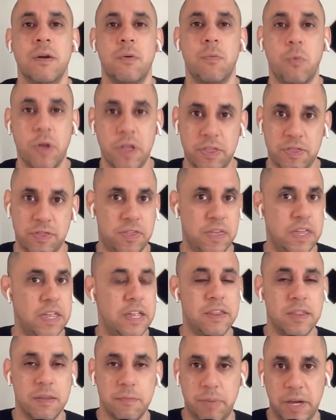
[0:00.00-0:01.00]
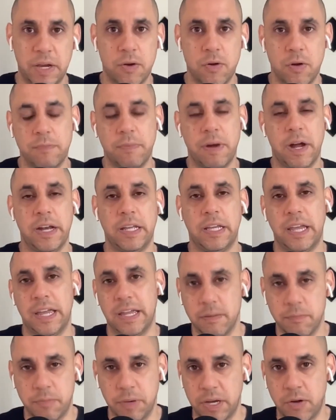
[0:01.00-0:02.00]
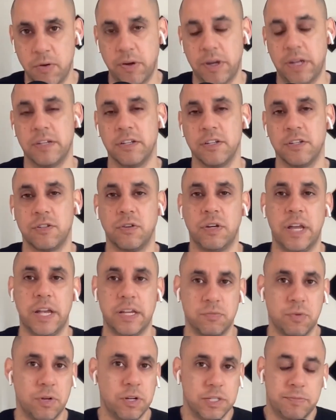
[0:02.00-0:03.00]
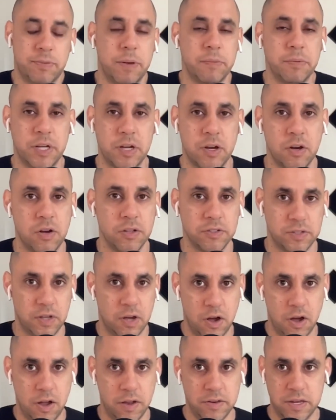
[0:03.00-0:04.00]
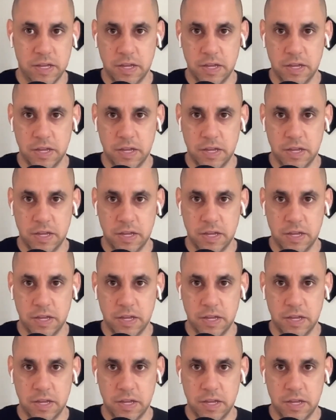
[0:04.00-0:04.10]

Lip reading: within the Bitcoin mining and the Bitcoin industry, as well as public calls on,